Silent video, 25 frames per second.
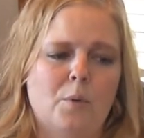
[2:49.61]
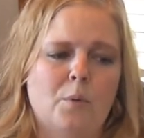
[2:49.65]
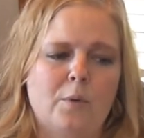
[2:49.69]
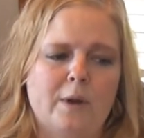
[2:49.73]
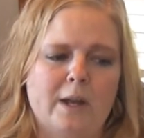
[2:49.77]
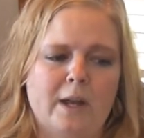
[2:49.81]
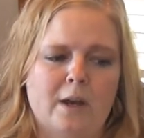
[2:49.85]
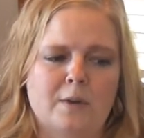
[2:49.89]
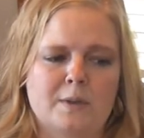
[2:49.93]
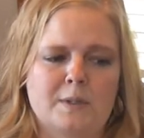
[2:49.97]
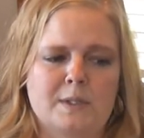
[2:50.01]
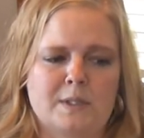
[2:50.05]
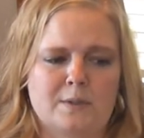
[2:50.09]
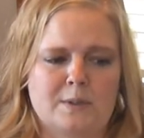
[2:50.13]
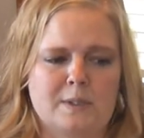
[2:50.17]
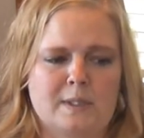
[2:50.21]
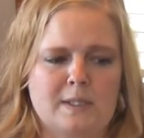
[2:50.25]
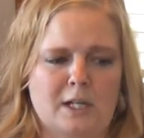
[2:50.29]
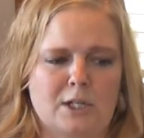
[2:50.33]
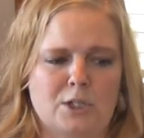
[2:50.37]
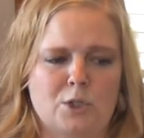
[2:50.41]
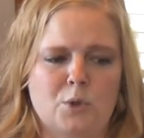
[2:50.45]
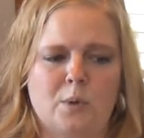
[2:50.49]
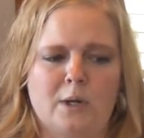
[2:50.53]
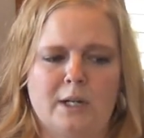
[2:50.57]
We also
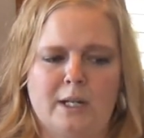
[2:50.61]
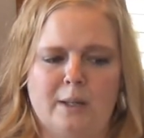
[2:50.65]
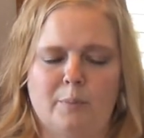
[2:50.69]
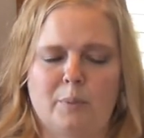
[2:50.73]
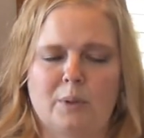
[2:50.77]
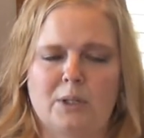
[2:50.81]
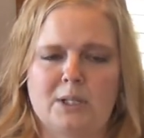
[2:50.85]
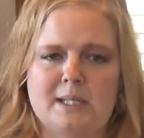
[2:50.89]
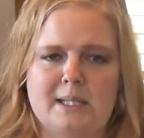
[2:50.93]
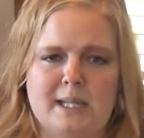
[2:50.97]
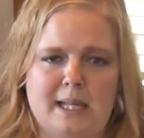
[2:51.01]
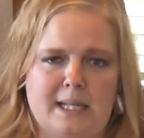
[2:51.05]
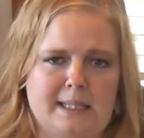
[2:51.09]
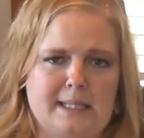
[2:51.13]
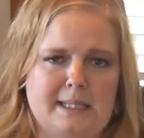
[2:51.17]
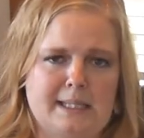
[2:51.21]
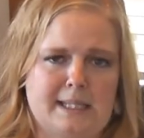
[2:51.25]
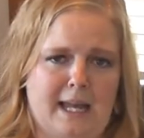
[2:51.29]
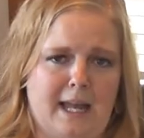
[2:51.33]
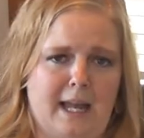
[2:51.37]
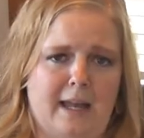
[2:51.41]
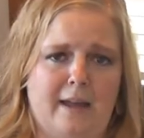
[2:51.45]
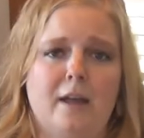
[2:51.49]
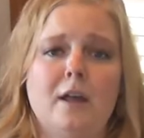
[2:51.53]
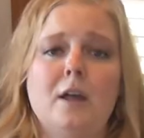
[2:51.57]
saw 20%
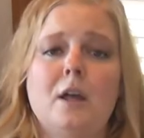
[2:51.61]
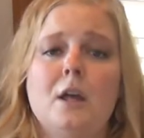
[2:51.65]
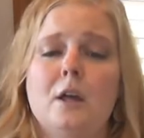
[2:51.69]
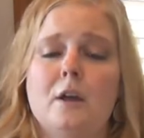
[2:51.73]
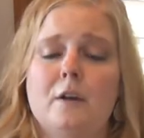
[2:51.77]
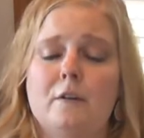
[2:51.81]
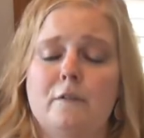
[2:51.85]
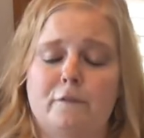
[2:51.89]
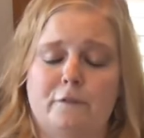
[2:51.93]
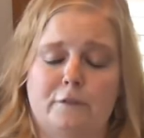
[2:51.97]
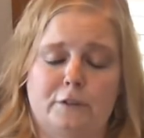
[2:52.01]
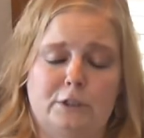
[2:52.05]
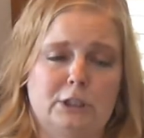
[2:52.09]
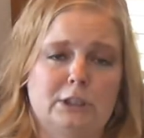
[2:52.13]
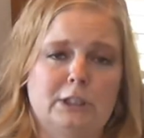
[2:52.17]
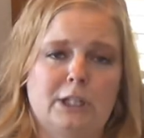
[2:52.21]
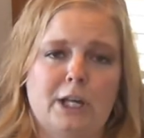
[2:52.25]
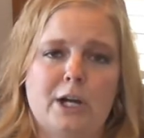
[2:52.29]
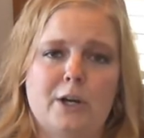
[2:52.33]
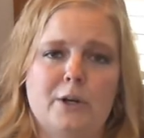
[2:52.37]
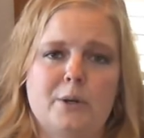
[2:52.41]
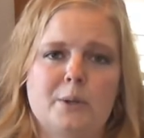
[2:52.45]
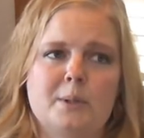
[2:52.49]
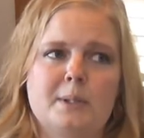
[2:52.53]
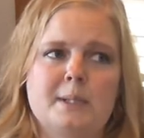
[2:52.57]
say
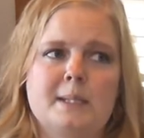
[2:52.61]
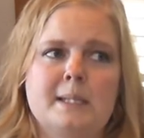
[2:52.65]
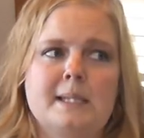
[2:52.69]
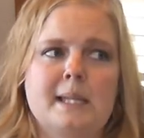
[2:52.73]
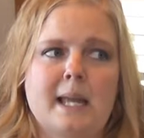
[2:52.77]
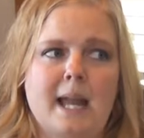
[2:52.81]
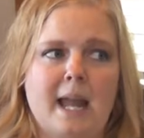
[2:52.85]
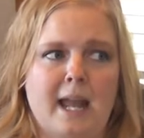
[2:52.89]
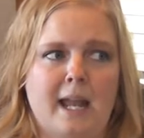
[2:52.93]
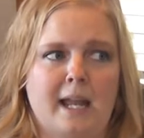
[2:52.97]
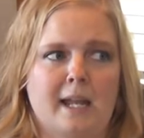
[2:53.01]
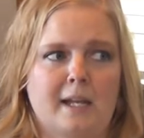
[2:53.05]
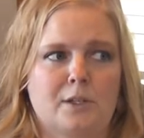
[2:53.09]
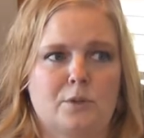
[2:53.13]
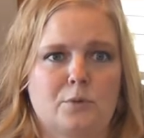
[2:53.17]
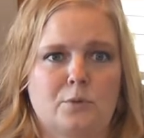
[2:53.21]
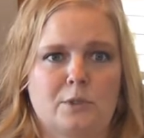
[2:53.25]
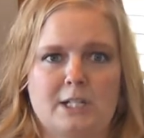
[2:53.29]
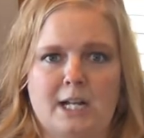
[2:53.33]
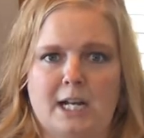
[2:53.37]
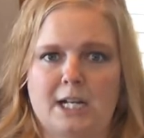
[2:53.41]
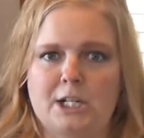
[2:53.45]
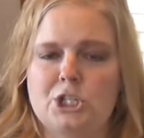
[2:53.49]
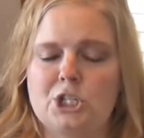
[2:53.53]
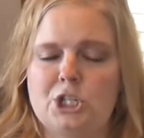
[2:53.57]
furloughs and
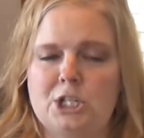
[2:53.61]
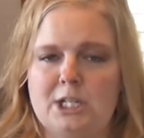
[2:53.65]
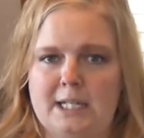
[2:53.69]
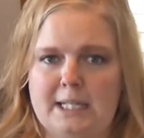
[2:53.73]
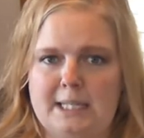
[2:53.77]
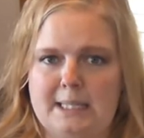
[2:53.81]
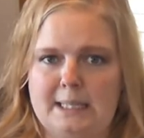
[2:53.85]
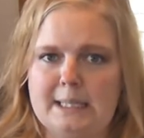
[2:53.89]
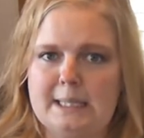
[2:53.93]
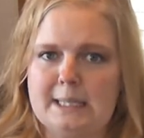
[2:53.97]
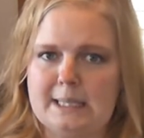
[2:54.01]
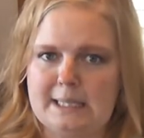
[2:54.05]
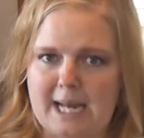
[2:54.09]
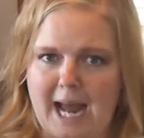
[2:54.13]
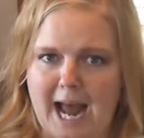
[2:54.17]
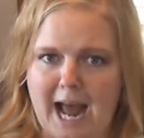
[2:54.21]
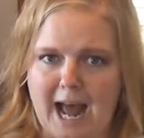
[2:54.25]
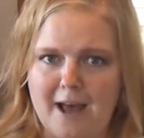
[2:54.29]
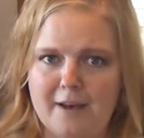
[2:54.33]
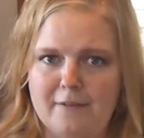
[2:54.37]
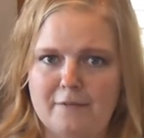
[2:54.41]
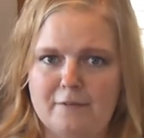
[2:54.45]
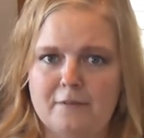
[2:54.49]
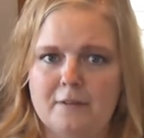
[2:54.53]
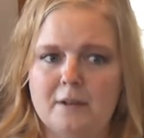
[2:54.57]
reduction in
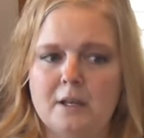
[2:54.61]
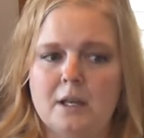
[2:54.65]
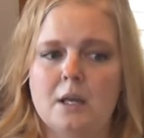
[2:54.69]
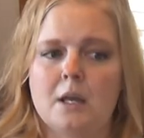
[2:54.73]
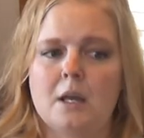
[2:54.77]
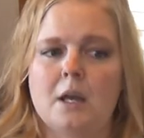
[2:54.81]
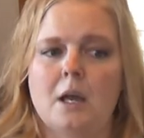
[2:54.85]
staff